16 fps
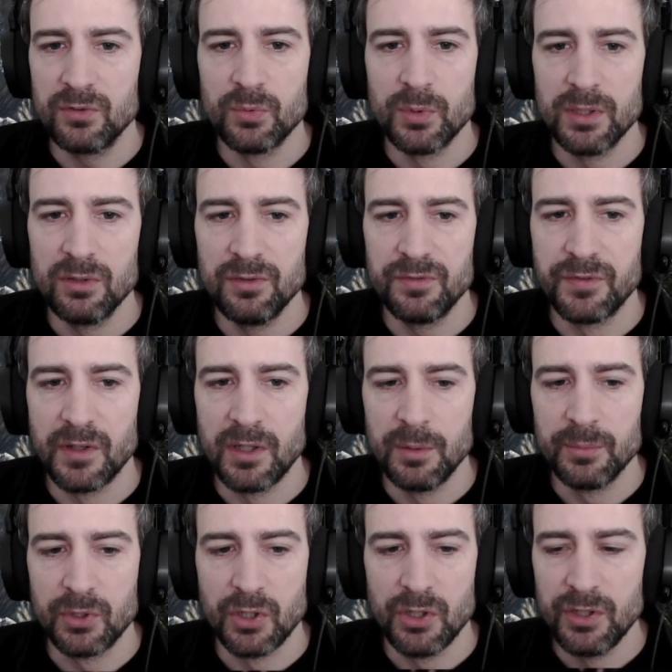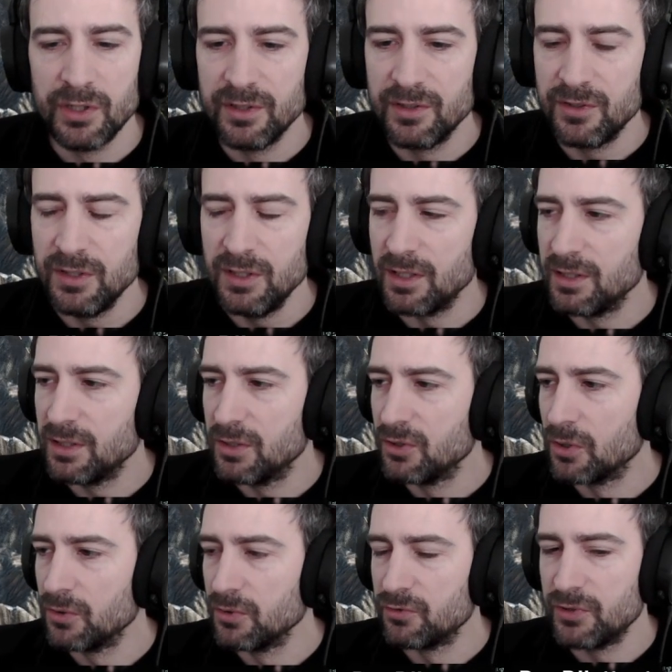want to farm currency and you
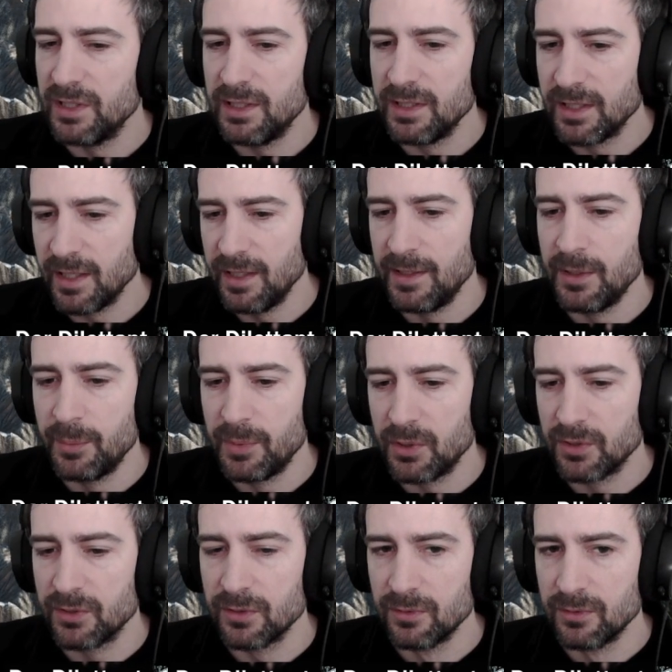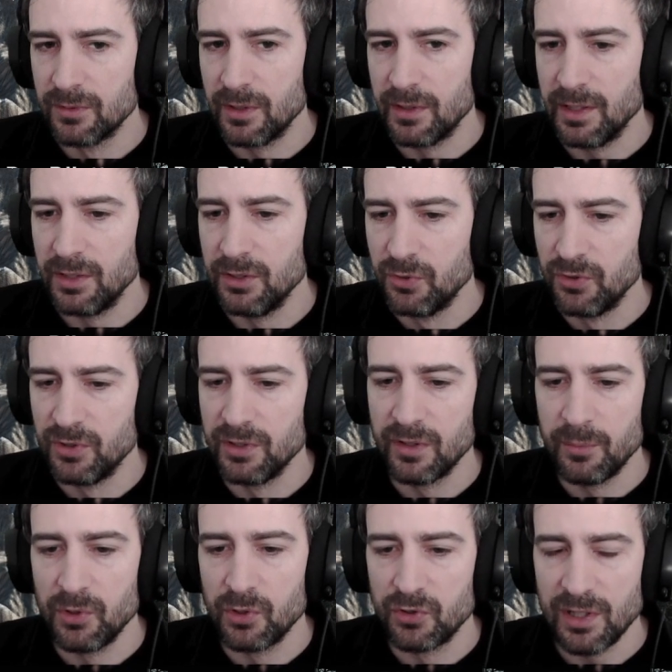don't really care about using
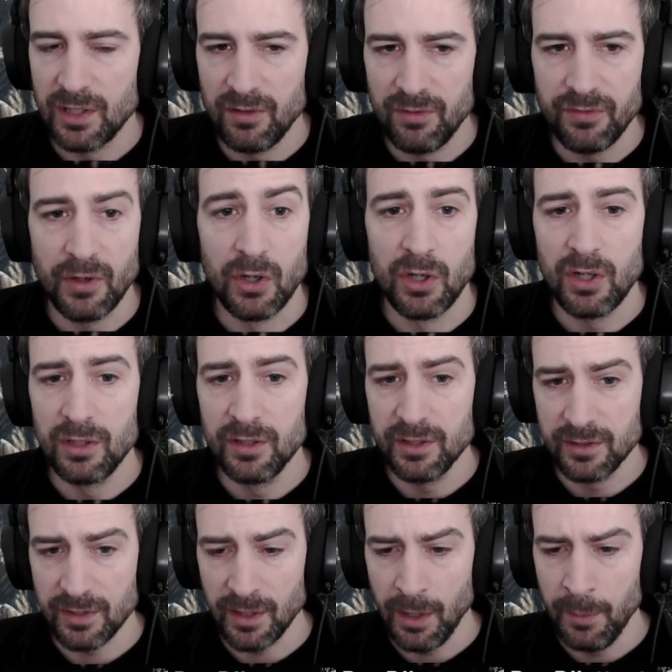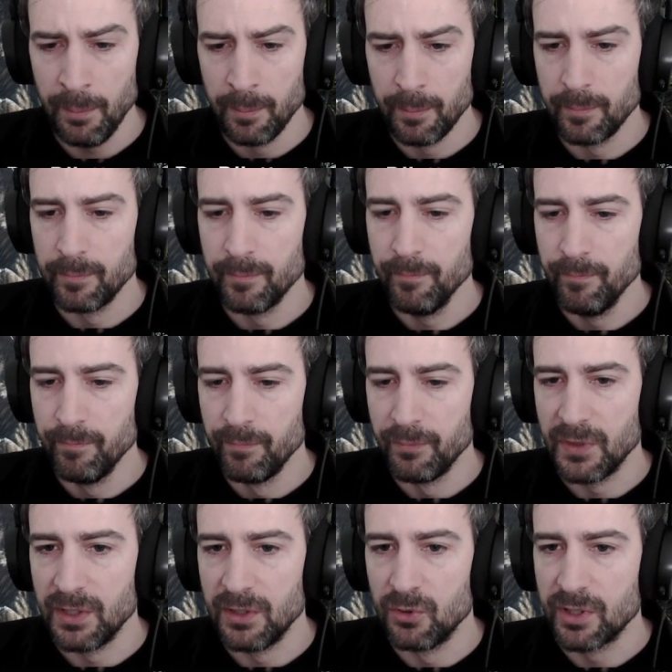them yourself all the time,
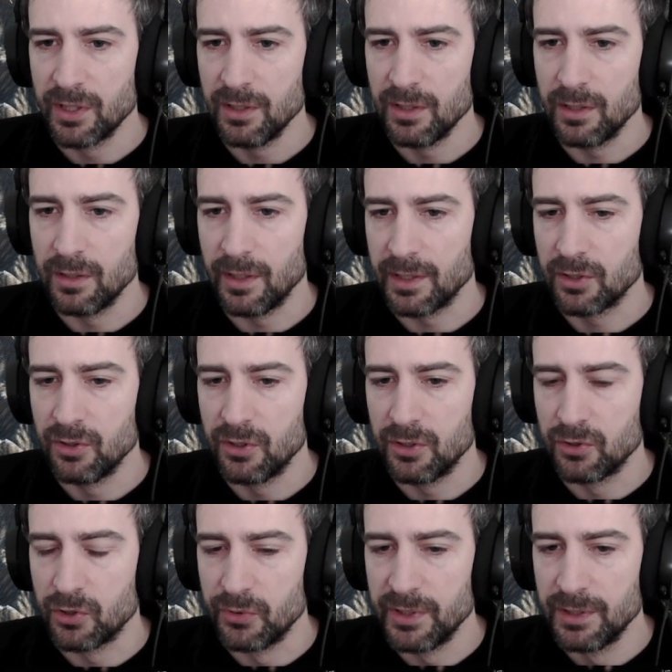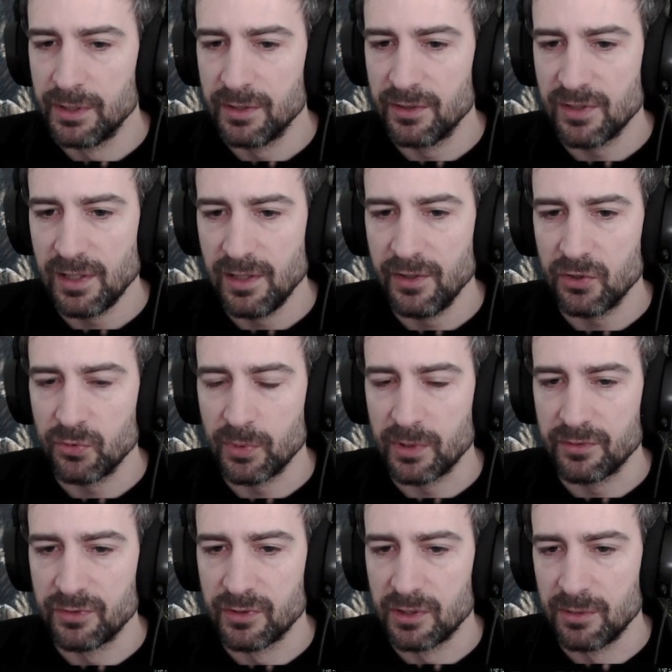I could go in and sell this
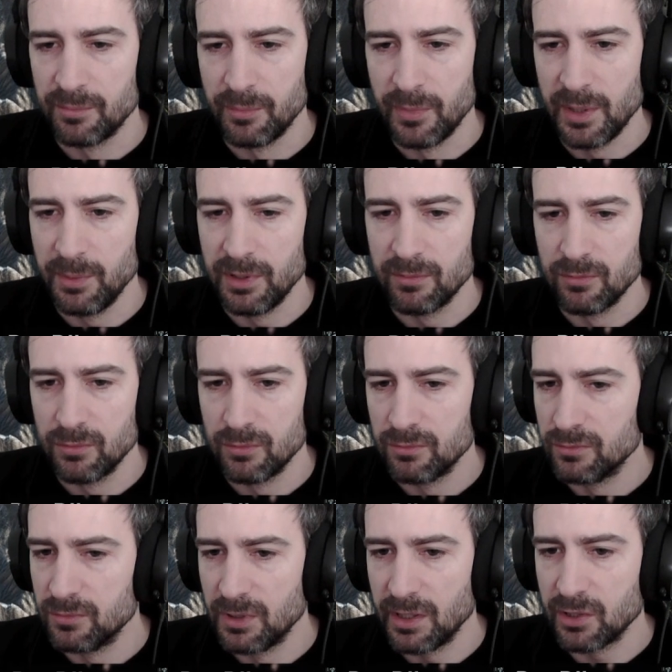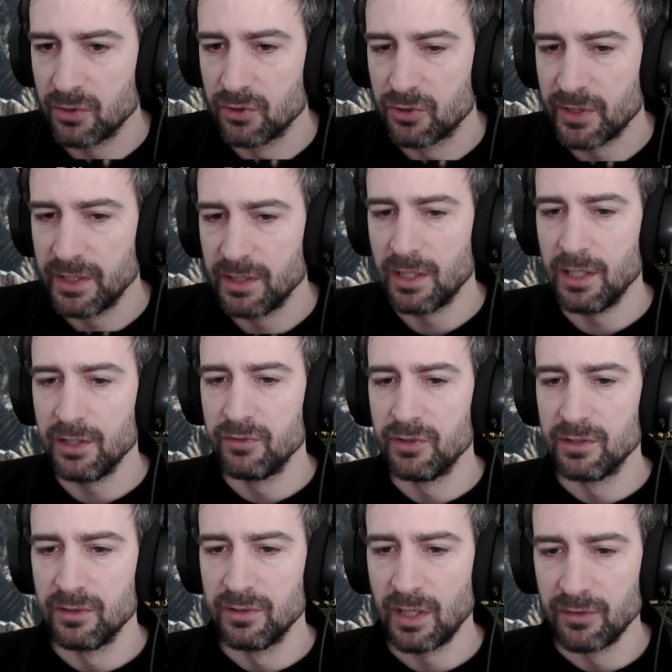one for maybe, I could try it
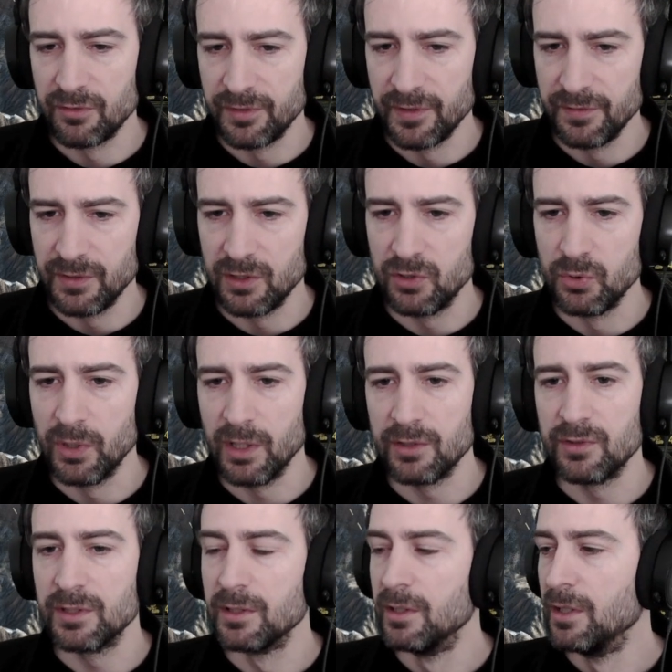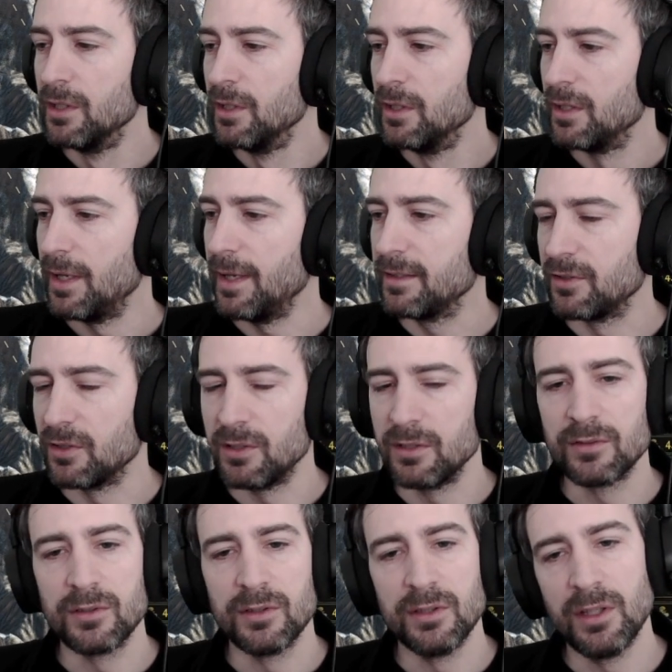100, 150, 200
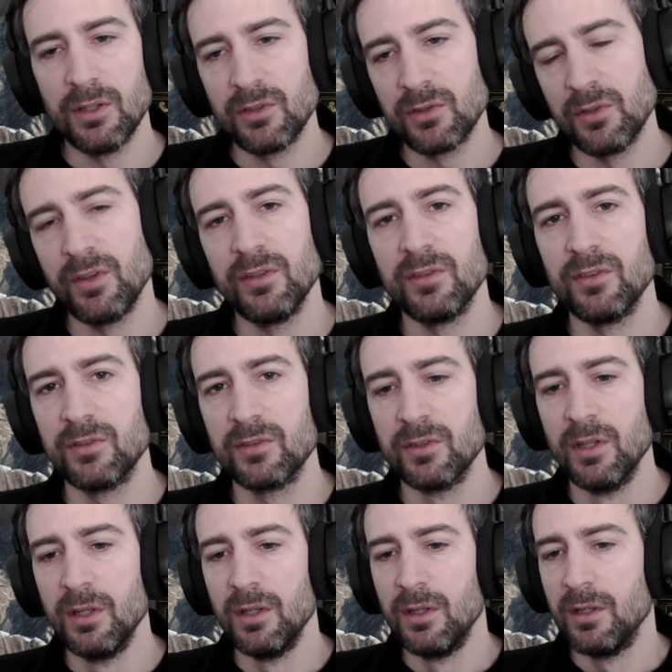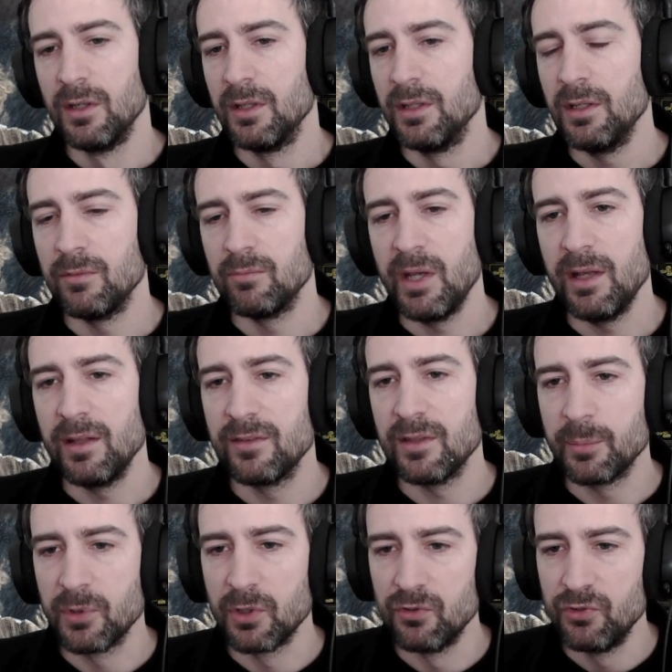exos. Now, so this is, yeah, adds
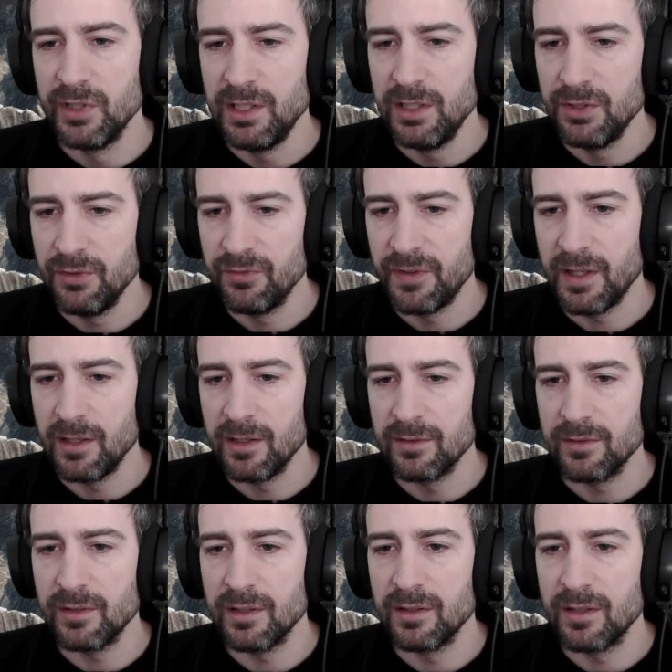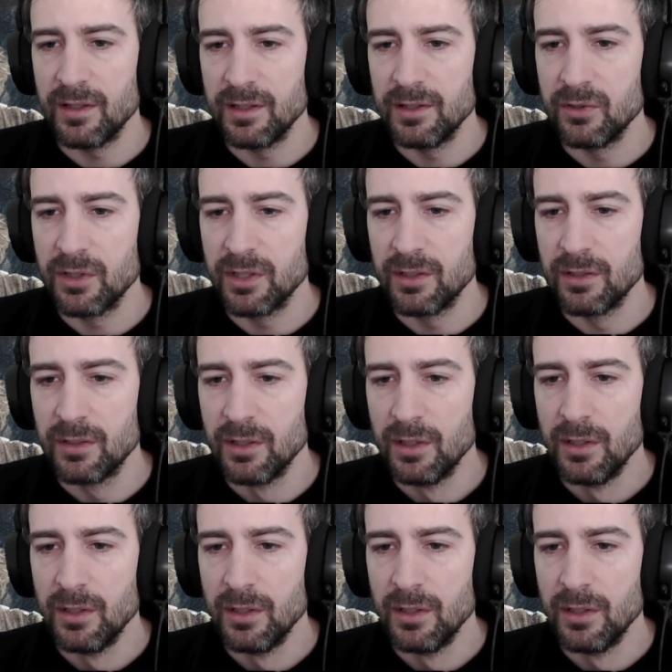up really fast, and then you can